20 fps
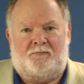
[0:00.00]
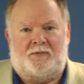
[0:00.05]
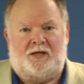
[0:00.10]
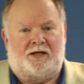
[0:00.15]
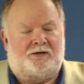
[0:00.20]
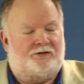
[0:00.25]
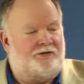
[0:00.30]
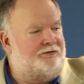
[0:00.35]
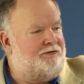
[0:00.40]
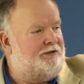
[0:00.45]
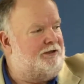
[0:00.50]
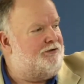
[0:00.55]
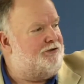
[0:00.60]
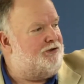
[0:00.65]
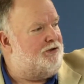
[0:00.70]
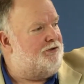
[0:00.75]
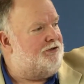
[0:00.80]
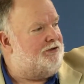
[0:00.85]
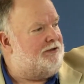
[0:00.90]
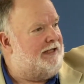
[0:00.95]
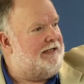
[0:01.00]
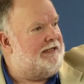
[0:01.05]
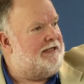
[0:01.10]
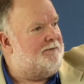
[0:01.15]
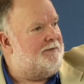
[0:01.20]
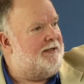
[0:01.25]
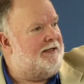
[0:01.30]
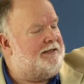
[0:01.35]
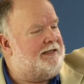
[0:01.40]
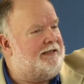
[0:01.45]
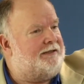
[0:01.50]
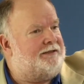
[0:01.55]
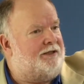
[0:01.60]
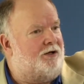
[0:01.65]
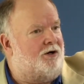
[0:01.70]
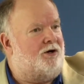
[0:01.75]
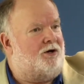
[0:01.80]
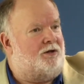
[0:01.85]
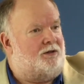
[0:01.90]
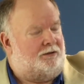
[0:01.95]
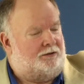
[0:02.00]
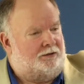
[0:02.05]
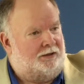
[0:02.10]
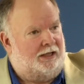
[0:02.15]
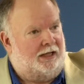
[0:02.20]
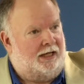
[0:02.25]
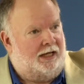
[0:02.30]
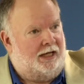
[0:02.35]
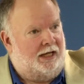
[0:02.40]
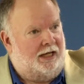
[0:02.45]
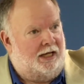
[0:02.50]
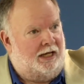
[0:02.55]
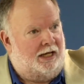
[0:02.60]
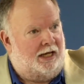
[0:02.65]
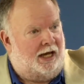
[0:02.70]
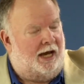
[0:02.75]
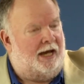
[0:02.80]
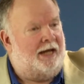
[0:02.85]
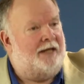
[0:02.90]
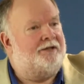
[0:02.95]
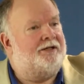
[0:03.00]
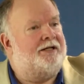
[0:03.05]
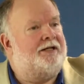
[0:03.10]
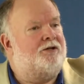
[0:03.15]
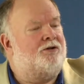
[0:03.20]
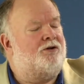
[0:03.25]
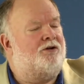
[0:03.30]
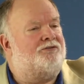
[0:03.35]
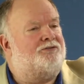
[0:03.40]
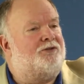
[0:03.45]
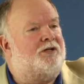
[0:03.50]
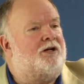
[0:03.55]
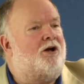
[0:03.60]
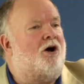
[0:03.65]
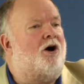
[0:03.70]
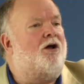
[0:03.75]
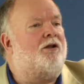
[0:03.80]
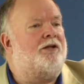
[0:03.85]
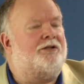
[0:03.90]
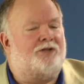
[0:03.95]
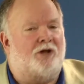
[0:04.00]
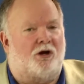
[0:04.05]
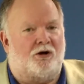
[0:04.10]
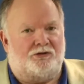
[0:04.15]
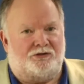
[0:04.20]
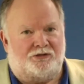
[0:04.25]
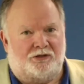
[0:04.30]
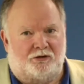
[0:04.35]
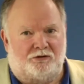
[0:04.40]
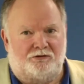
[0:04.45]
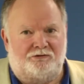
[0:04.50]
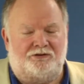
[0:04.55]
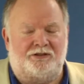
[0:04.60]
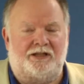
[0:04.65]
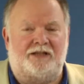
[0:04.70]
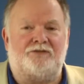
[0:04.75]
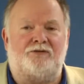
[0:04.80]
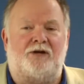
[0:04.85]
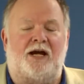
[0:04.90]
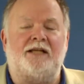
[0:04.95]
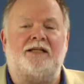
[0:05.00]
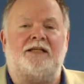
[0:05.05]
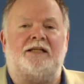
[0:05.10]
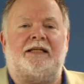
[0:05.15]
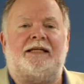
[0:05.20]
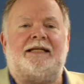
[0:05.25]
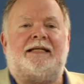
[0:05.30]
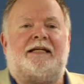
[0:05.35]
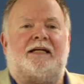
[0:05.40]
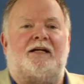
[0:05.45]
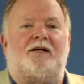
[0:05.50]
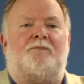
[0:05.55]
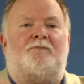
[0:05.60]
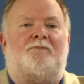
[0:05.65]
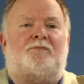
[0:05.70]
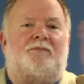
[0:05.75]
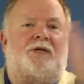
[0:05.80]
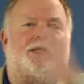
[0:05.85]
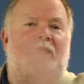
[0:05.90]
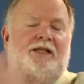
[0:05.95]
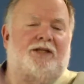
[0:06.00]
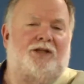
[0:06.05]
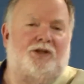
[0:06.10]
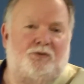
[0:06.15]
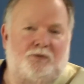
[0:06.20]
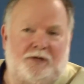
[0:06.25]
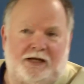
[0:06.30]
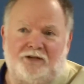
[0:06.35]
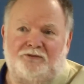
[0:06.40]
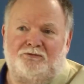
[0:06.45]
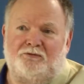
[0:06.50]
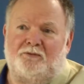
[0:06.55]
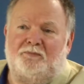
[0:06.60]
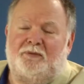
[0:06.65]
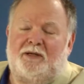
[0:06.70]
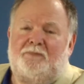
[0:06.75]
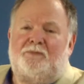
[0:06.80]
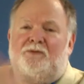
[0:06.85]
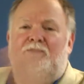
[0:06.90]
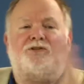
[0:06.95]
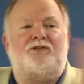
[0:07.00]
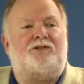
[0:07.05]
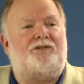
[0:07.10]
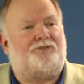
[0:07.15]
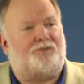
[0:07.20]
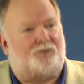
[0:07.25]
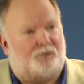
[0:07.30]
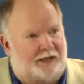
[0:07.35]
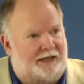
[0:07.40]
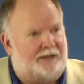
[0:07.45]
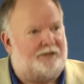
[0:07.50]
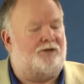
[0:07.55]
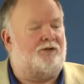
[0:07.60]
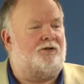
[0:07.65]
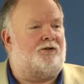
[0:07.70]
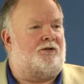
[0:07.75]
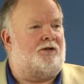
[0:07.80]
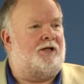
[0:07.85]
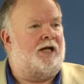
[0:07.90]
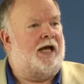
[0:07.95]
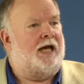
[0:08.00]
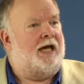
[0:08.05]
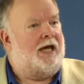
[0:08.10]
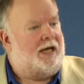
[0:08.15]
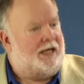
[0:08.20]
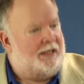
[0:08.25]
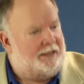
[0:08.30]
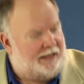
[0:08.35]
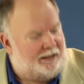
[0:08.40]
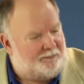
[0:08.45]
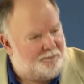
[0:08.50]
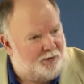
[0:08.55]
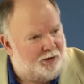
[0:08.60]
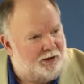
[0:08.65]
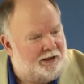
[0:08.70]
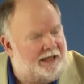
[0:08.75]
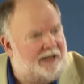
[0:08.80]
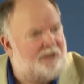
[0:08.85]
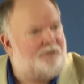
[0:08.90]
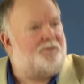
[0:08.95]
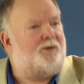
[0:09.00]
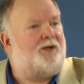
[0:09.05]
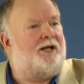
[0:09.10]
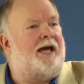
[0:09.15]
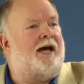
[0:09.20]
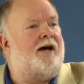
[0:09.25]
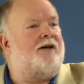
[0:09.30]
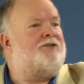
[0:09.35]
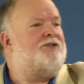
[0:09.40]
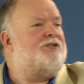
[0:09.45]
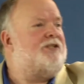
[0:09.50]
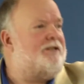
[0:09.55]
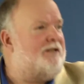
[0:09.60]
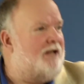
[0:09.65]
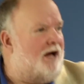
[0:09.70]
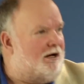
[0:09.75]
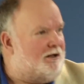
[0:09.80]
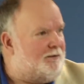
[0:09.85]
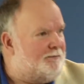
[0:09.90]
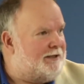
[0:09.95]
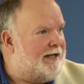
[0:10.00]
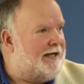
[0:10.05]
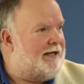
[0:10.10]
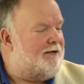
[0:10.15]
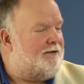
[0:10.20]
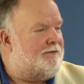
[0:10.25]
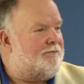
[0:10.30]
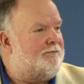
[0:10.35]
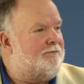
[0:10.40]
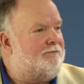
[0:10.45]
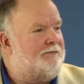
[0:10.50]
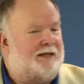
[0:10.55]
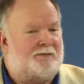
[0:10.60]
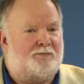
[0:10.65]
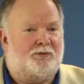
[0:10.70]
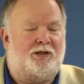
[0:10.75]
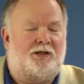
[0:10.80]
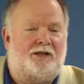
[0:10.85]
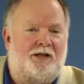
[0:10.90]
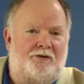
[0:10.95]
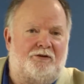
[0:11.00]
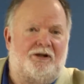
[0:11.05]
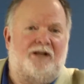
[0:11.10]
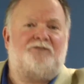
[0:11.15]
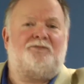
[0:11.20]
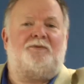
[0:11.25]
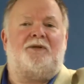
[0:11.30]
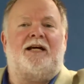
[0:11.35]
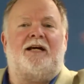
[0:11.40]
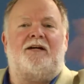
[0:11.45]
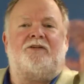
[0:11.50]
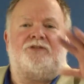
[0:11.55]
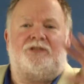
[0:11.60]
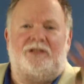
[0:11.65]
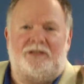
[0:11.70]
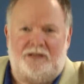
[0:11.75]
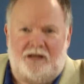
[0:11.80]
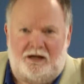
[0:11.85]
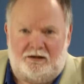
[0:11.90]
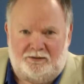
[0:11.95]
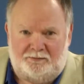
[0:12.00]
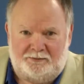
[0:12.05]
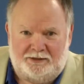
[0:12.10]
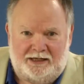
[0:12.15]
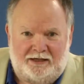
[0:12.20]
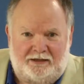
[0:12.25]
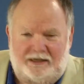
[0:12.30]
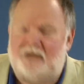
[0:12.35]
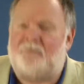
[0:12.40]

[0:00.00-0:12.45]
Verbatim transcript: She's a little Jewish lady about that tall. I had her here in Australia on all the talk shows, and they tried to link up in the U.S. with people to discredit her. They'd pull an expert out and she'd knock them down. They'd pull another expert out and she'd knock them down.